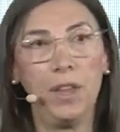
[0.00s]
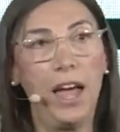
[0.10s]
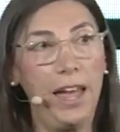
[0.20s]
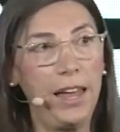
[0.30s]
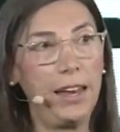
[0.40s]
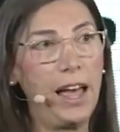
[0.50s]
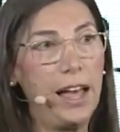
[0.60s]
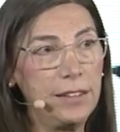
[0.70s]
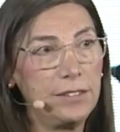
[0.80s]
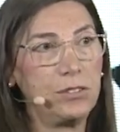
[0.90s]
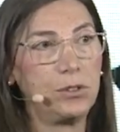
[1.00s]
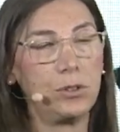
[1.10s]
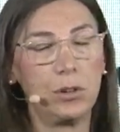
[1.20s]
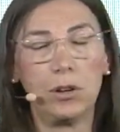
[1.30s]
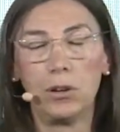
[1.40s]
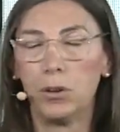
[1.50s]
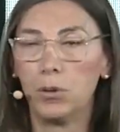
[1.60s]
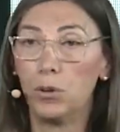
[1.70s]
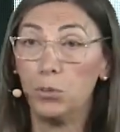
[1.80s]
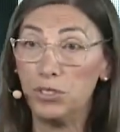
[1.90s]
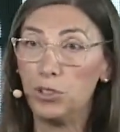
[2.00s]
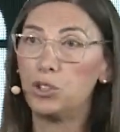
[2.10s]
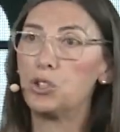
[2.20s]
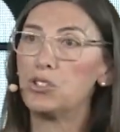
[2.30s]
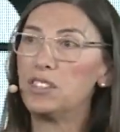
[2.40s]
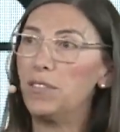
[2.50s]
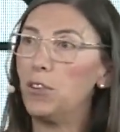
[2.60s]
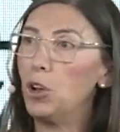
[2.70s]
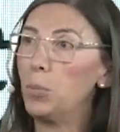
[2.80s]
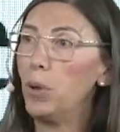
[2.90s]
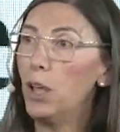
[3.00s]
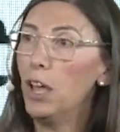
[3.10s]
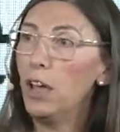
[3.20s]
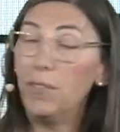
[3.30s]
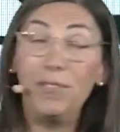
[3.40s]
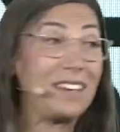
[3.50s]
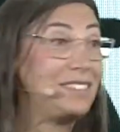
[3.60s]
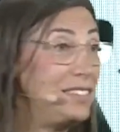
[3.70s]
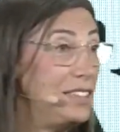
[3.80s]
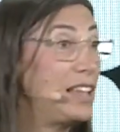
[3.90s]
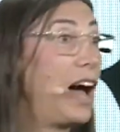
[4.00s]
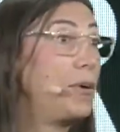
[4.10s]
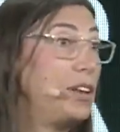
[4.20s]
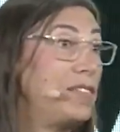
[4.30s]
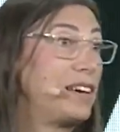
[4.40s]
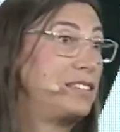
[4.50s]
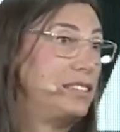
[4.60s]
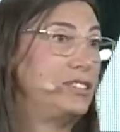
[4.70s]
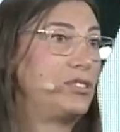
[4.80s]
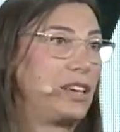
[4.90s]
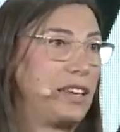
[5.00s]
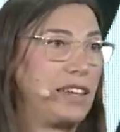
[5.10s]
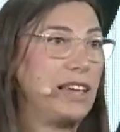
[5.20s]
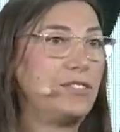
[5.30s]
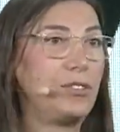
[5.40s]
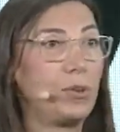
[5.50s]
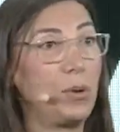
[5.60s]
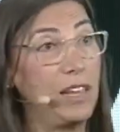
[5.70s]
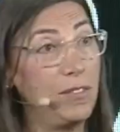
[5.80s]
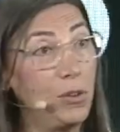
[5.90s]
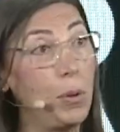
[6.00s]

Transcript: And as researchers develop RNA vaccines against cancer, even